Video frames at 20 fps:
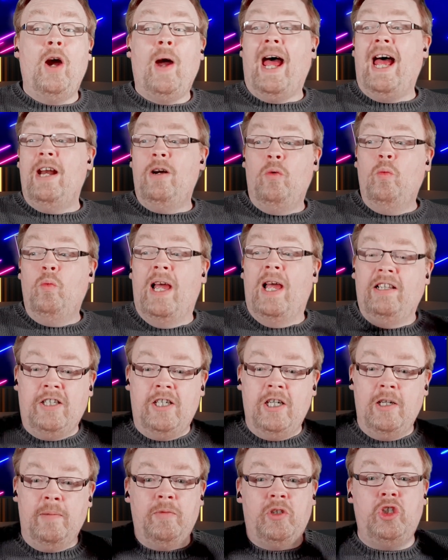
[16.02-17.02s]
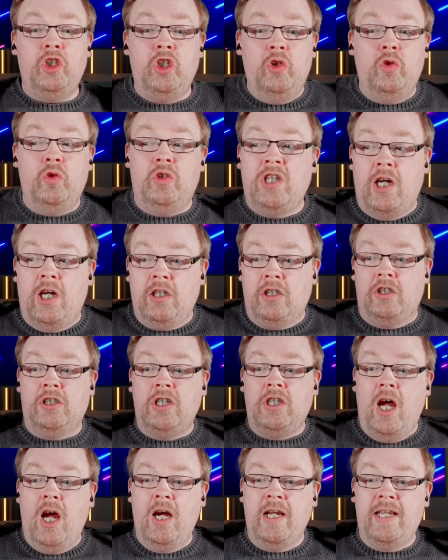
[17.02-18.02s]
and welcome to
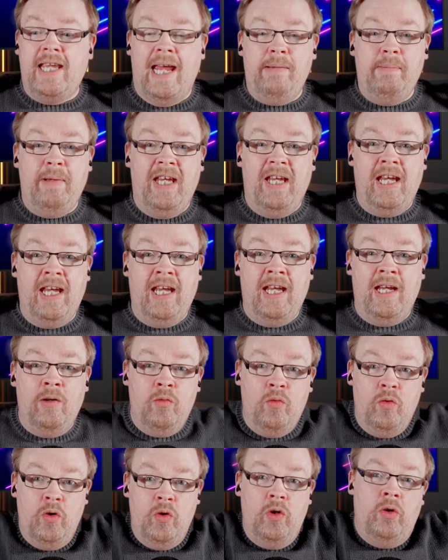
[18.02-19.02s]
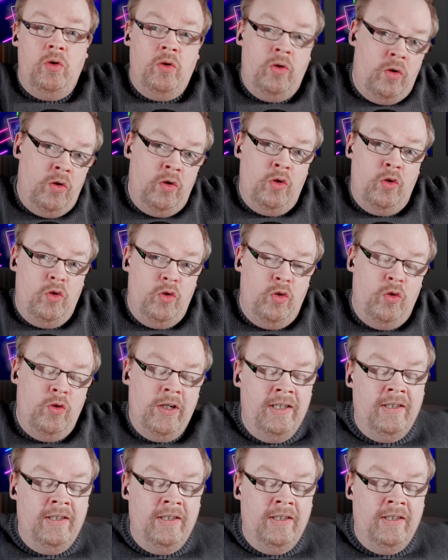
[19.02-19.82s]
TuckStar Gaming. Woo!